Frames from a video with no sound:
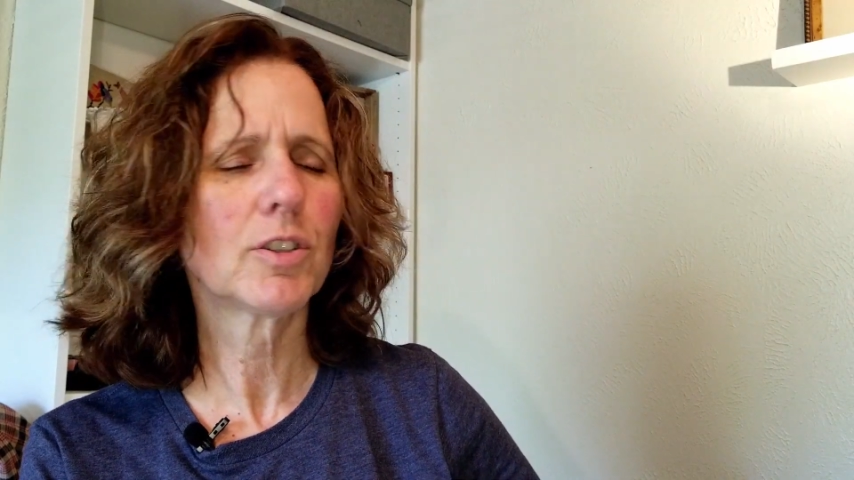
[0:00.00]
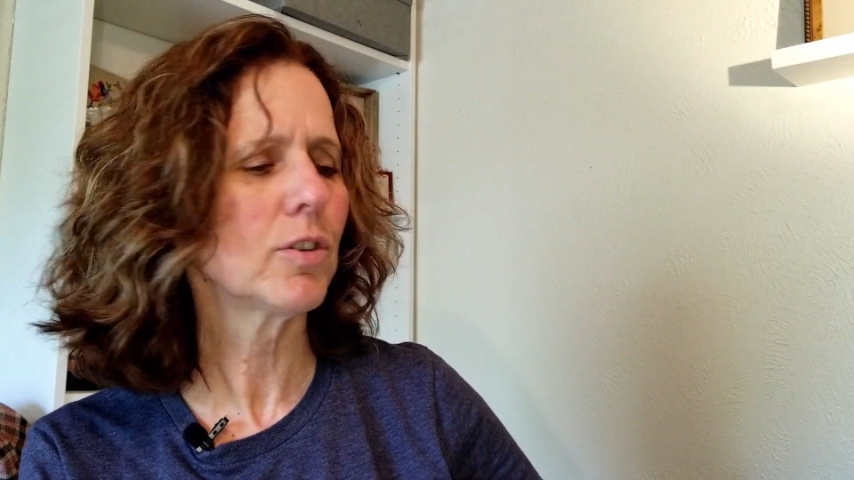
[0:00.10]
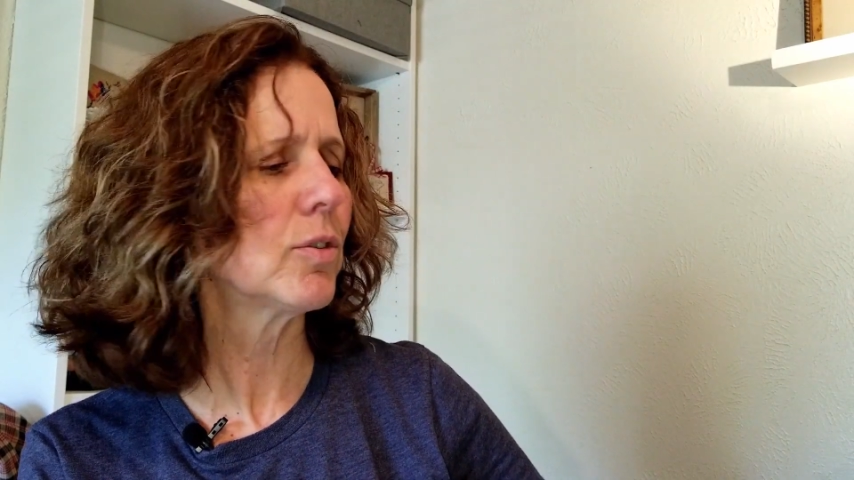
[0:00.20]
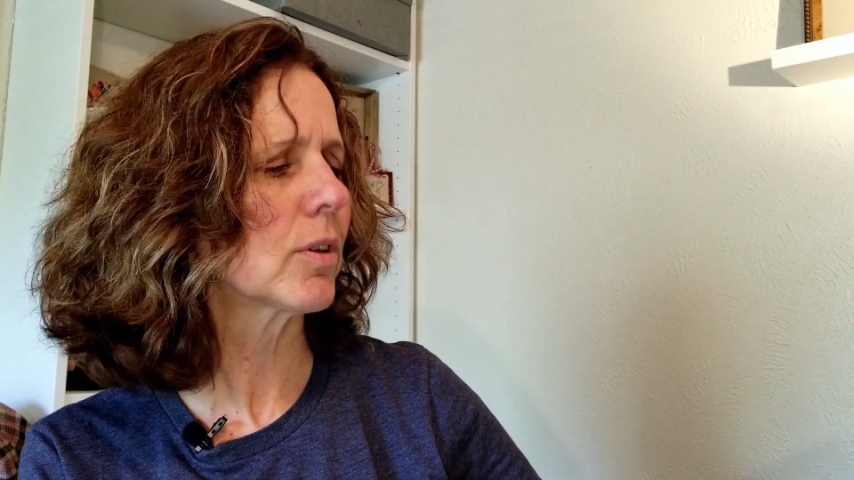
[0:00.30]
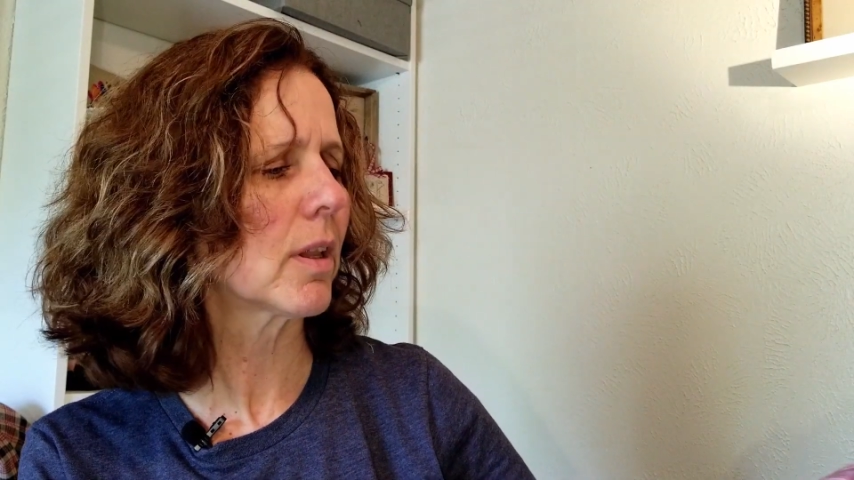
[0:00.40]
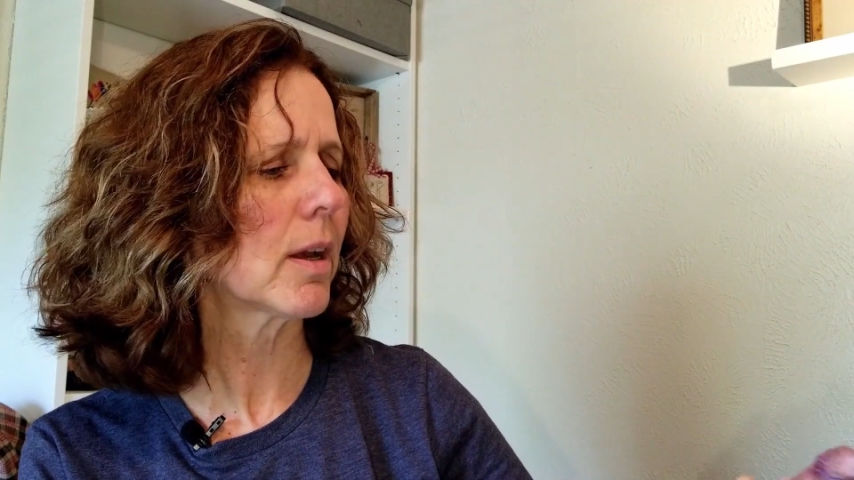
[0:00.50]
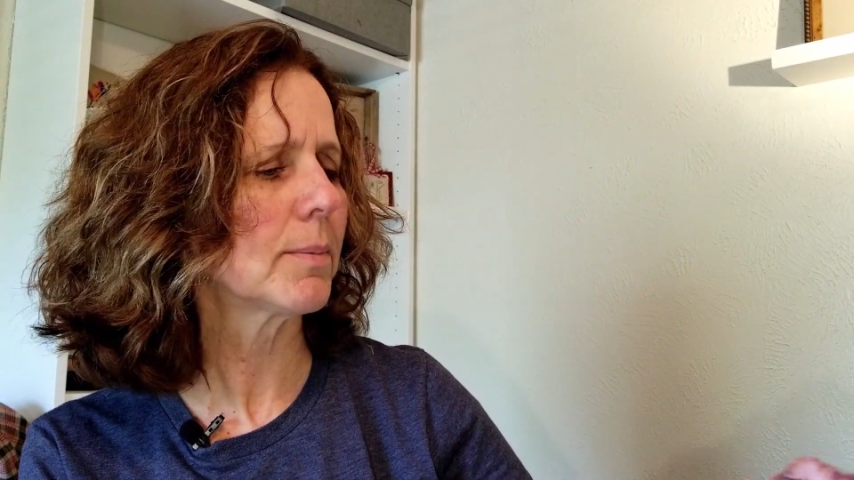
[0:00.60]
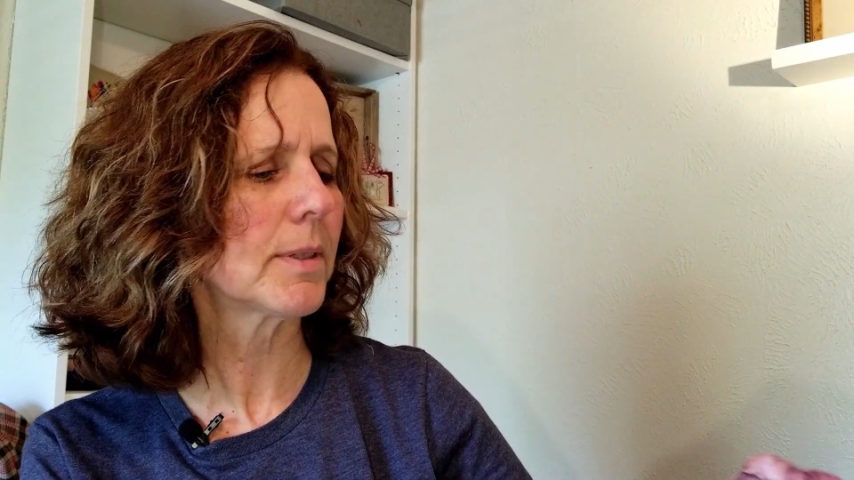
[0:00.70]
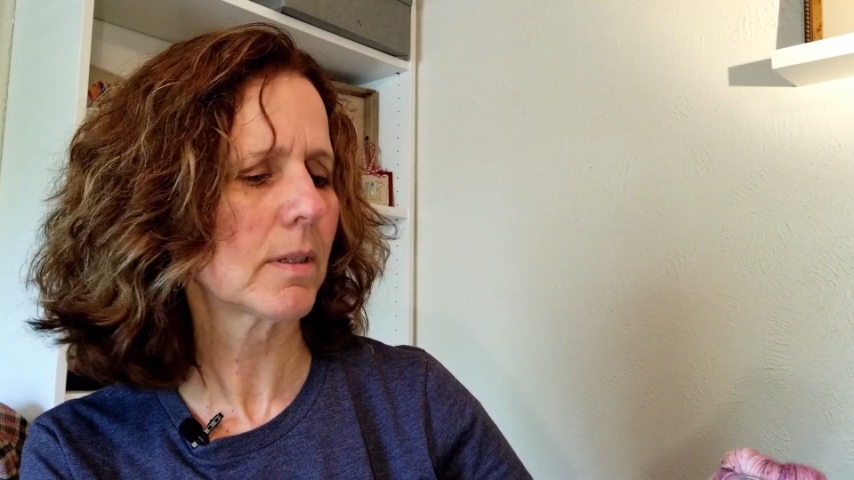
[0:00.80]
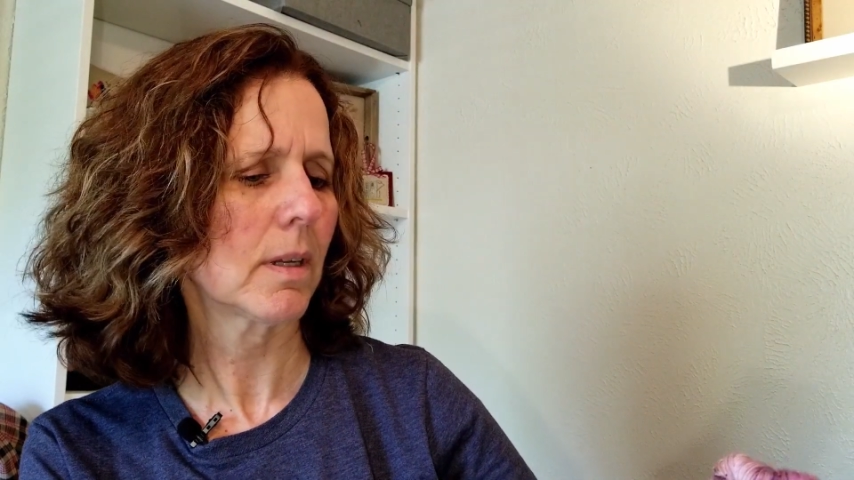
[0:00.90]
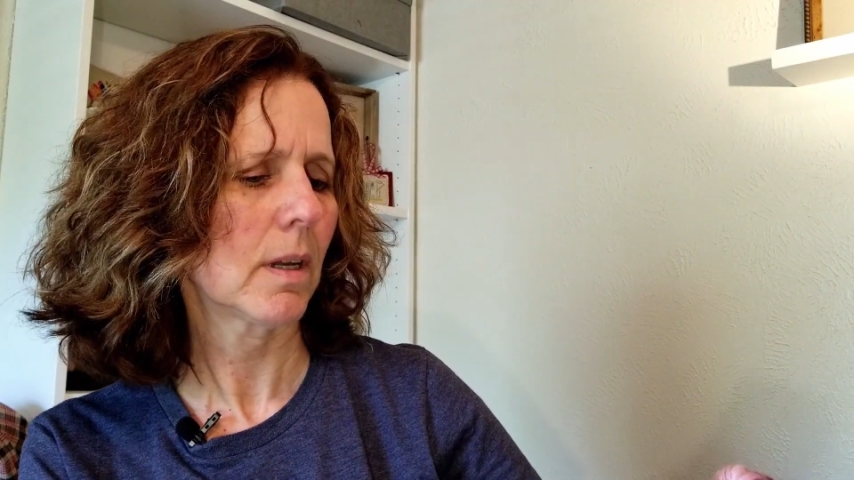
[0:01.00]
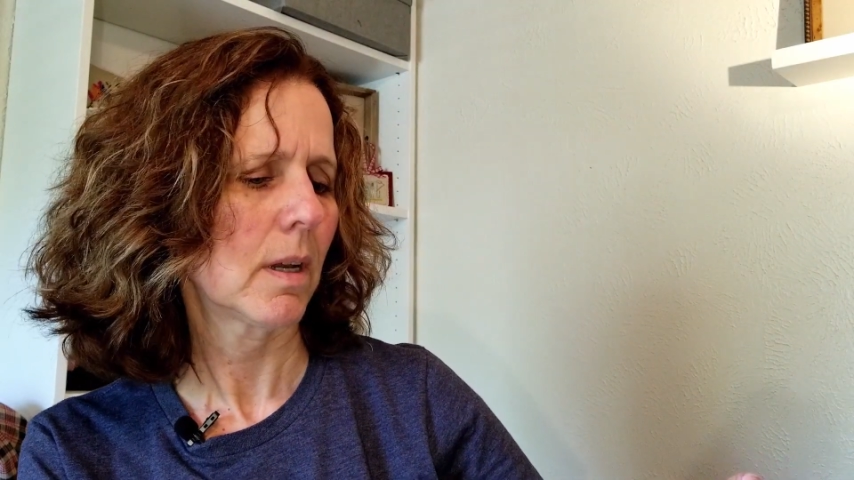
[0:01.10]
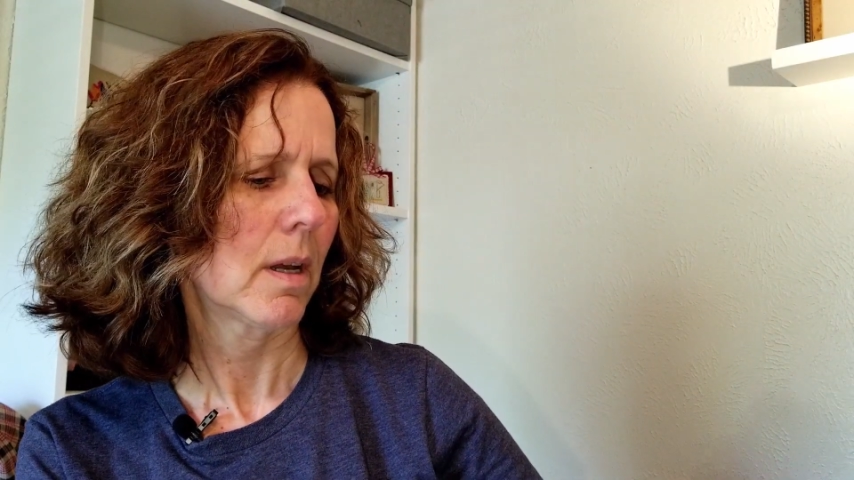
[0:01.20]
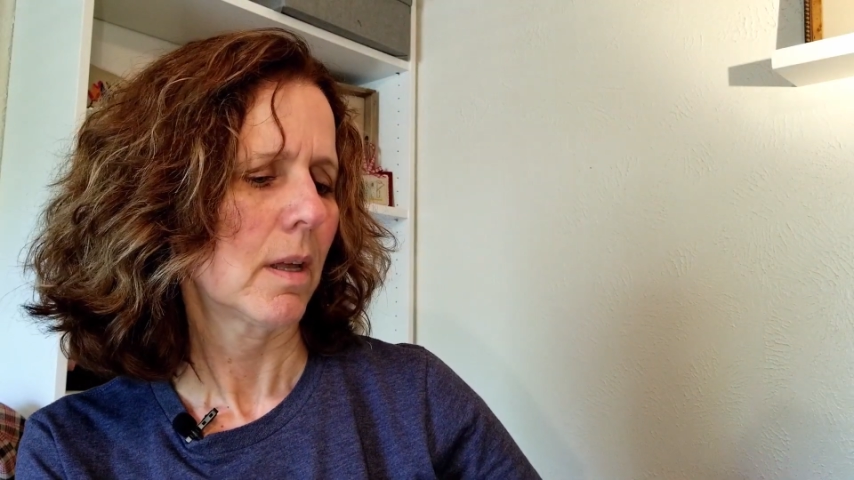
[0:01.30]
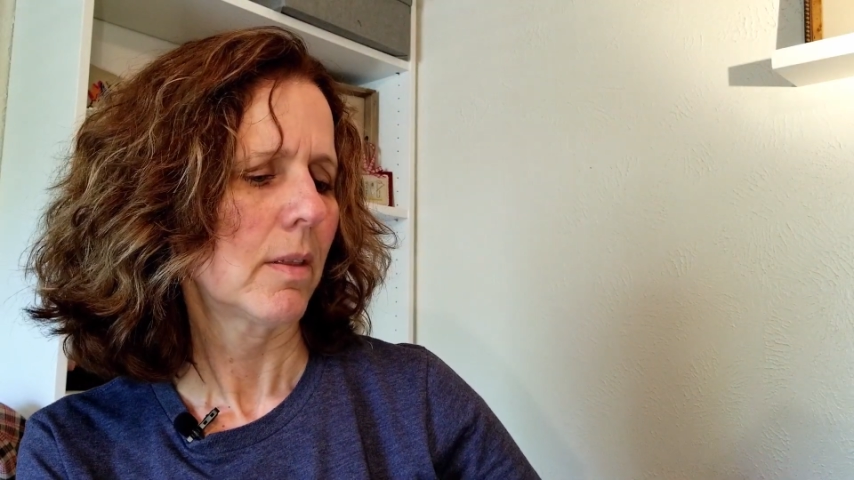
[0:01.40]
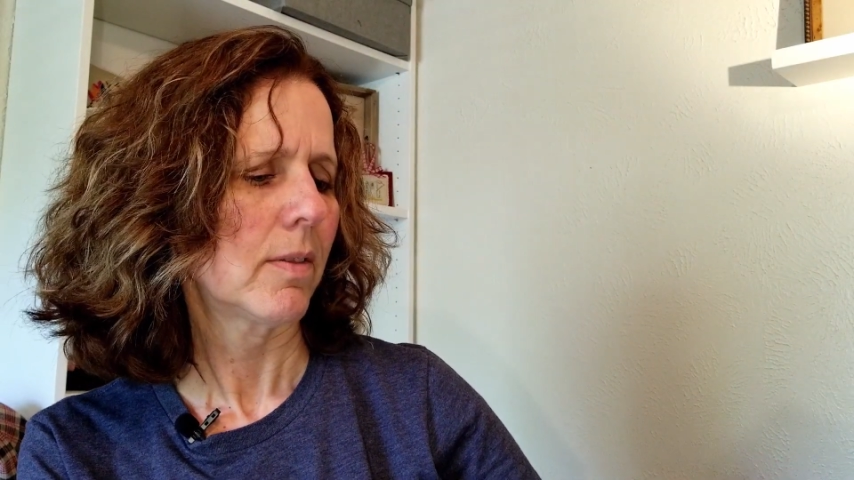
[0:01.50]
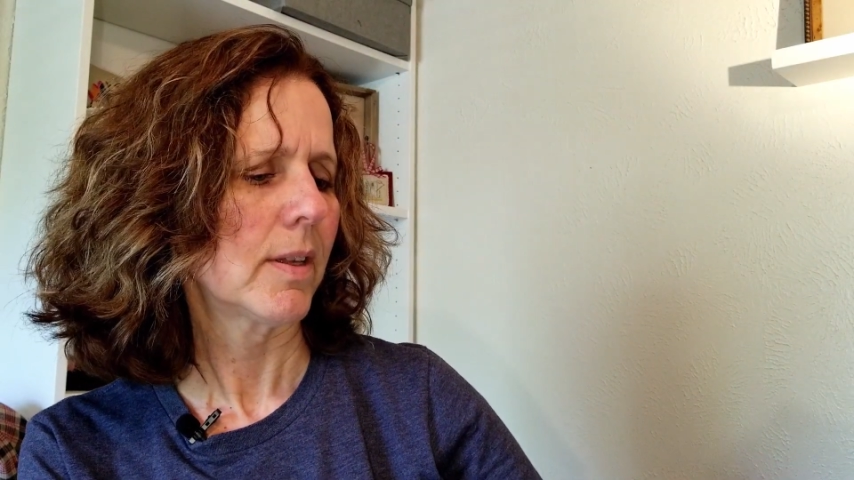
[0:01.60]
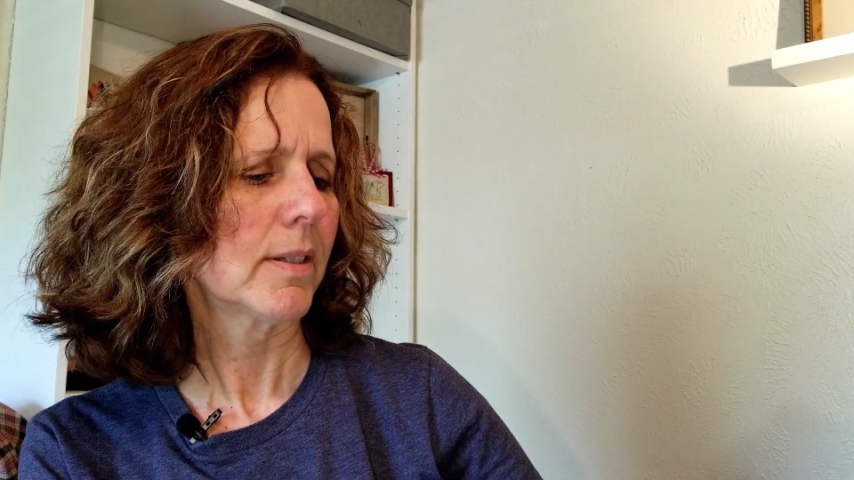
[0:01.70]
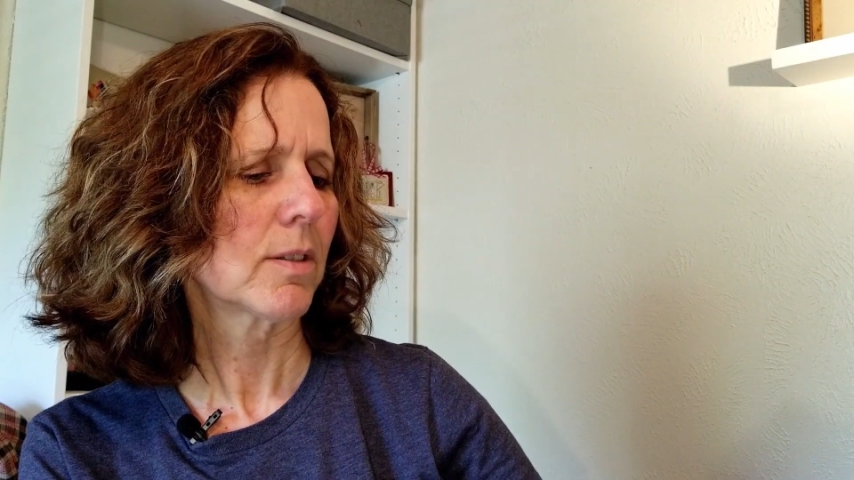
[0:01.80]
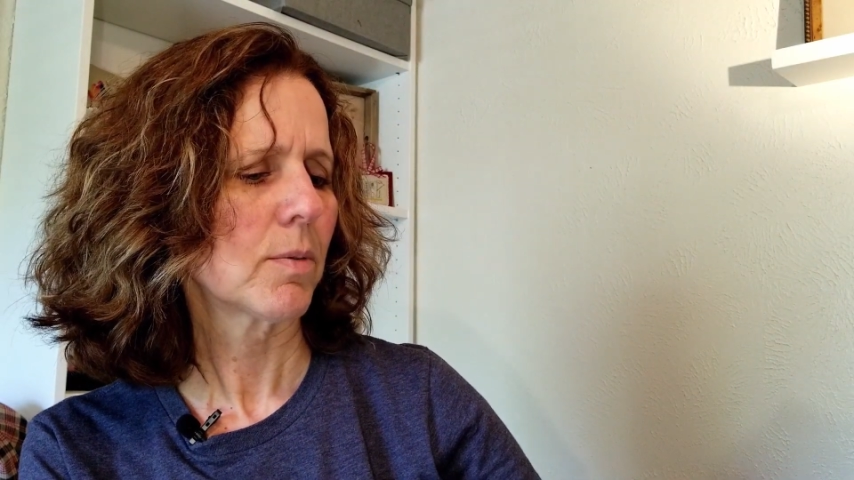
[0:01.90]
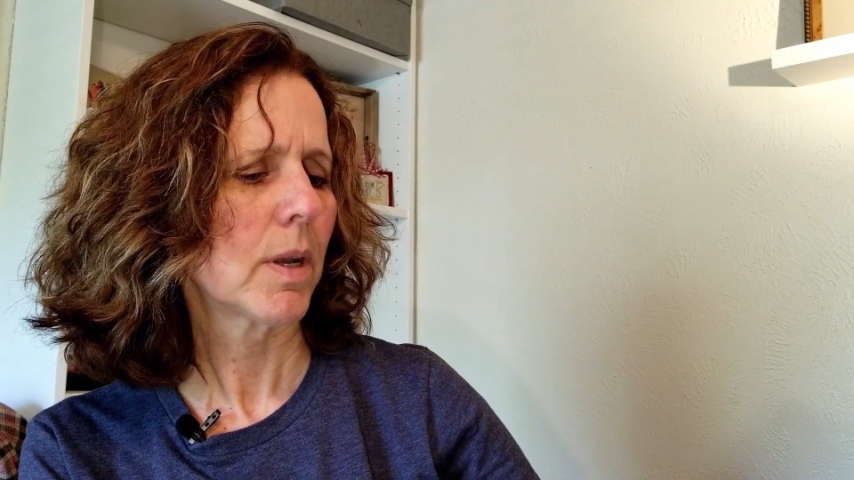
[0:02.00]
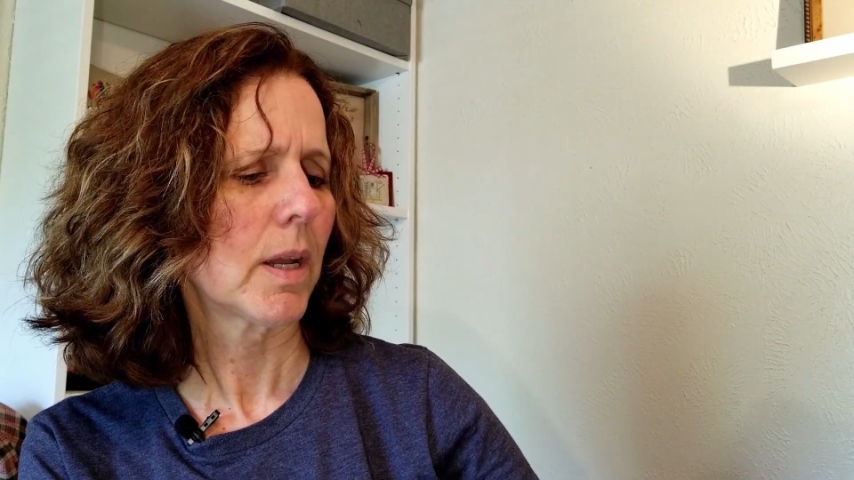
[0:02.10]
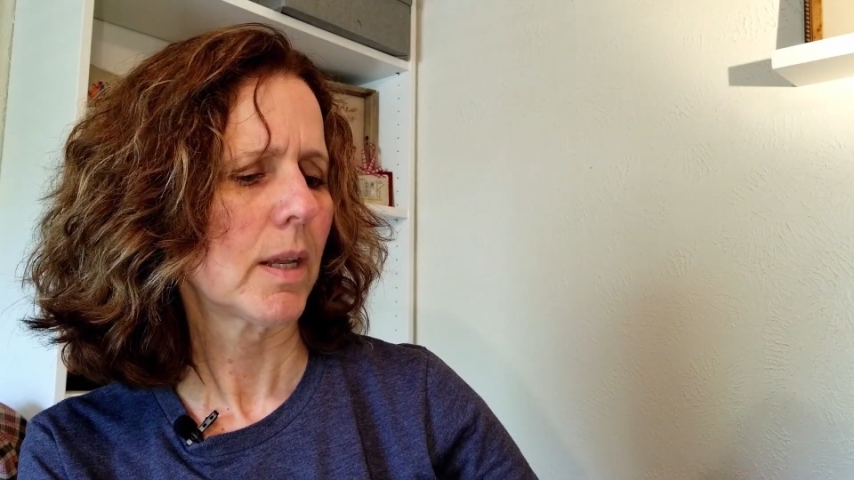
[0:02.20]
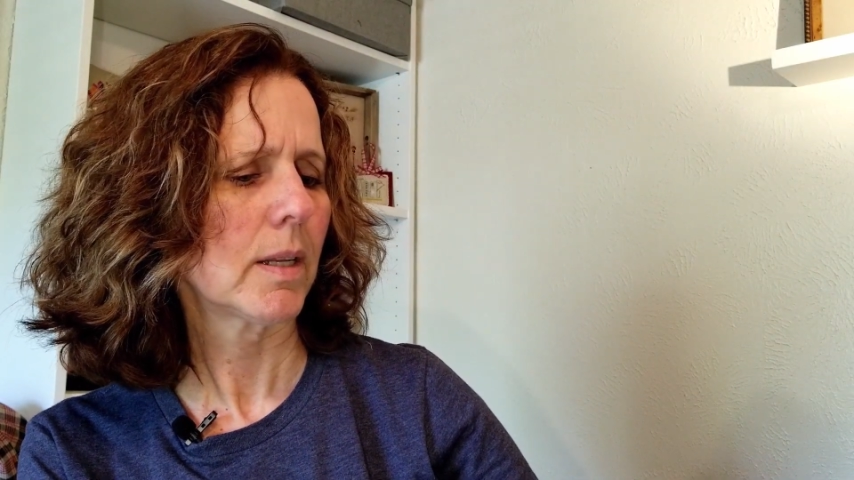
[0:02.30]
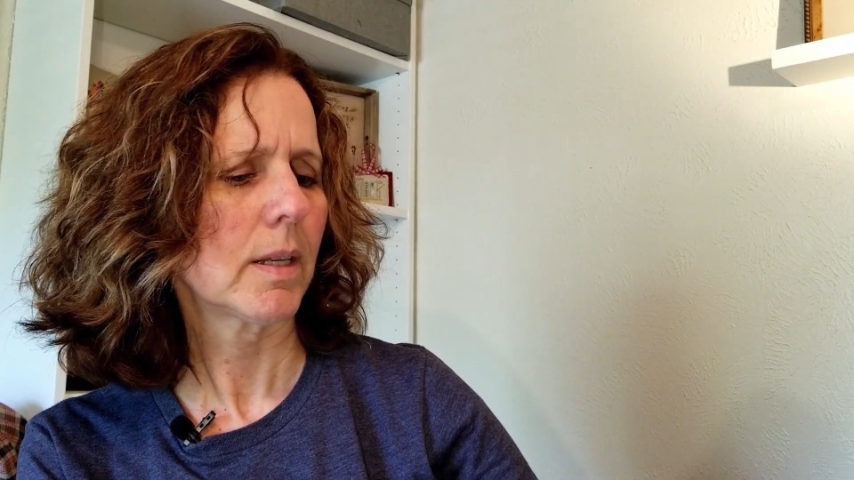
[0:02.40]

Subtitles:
2 clubs. This one